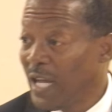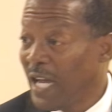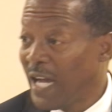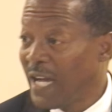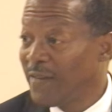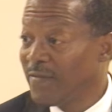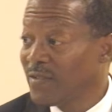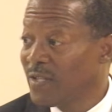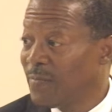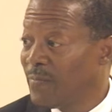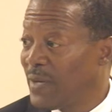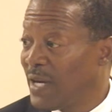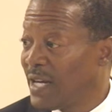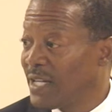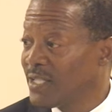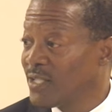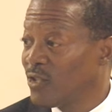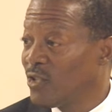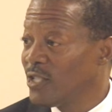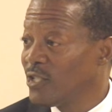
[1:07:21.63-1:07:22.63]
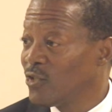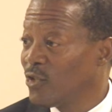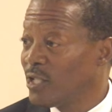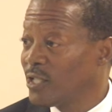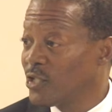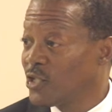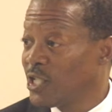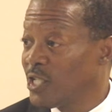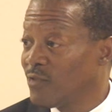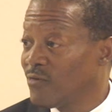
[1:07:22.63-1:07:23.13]
have to pass on to our
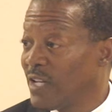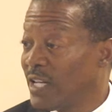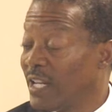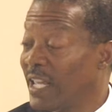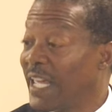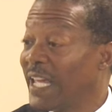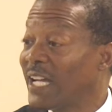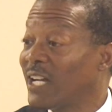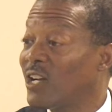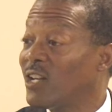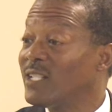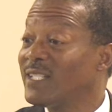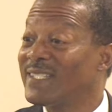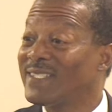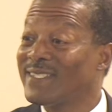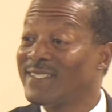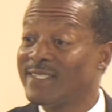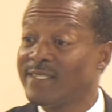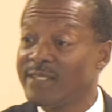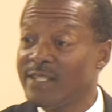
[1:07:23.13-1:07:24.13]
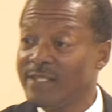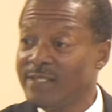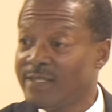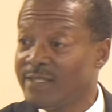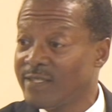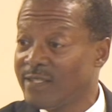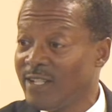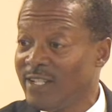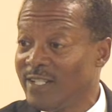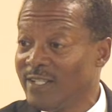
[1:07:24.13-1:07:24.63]
children a
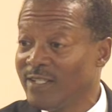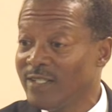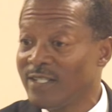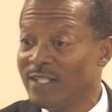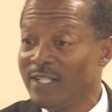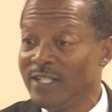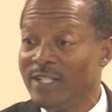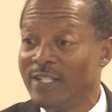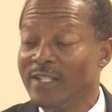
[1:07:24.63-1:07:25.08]
consistent